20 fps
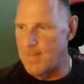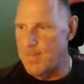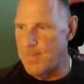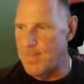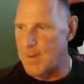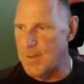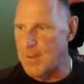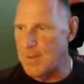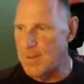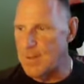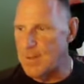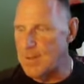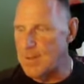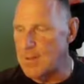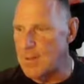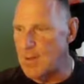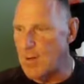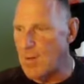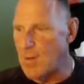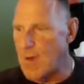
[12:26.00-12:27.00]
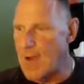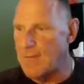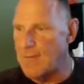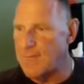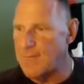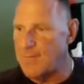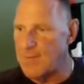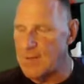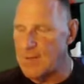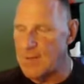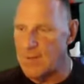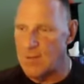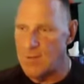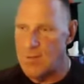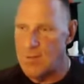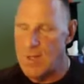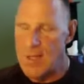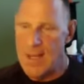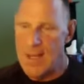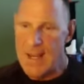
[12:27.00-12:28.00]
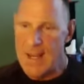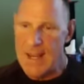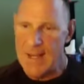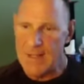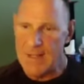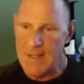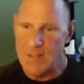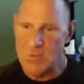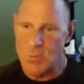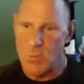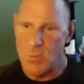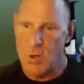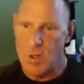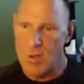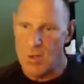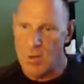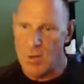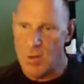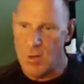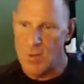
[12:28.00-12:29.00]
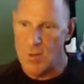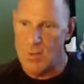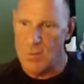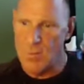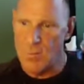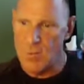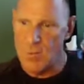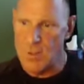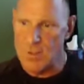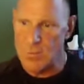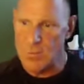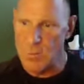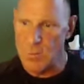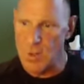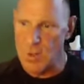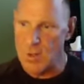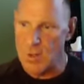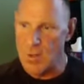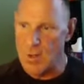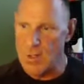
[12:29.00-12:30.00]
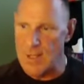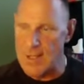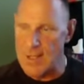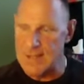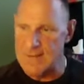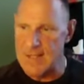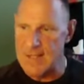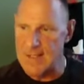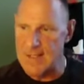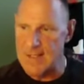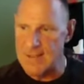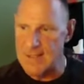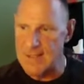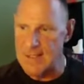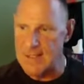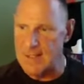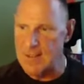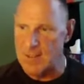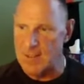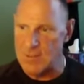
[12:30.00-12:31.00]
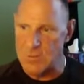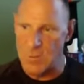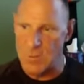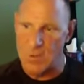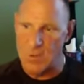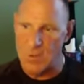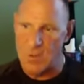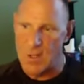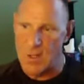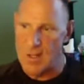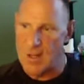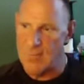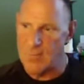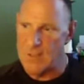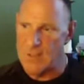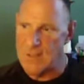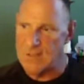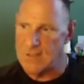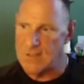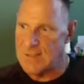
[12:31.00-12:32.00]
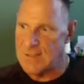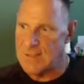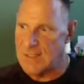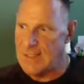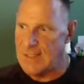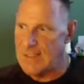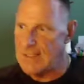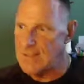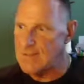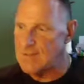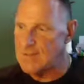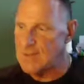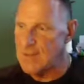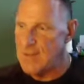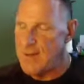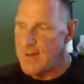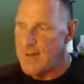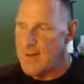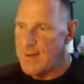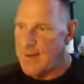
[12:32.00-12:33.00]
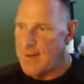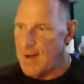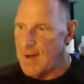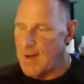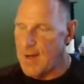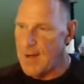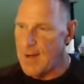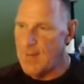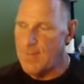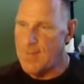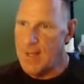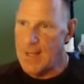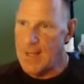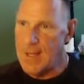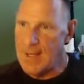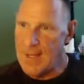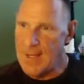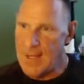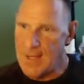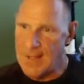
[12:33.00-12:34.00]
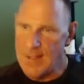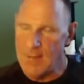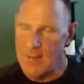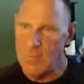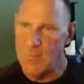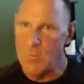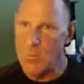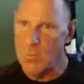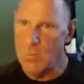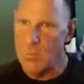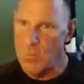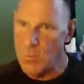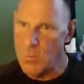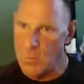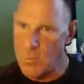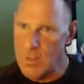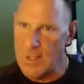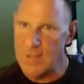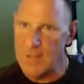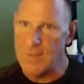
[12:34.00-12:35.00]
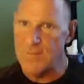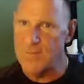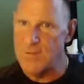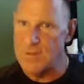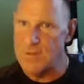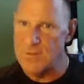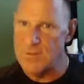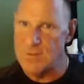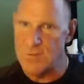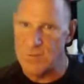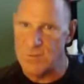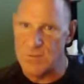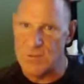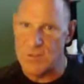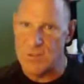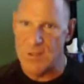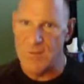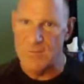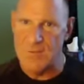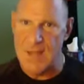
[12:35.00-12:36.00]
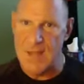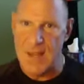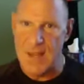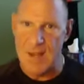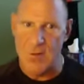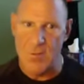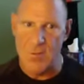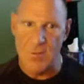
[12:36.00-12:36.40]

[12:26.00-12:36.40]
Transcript: but you know, I feel hey, let's work on let's work on our technique, let's work on our reads and keys um, and, and, then we'll get the physical stuff down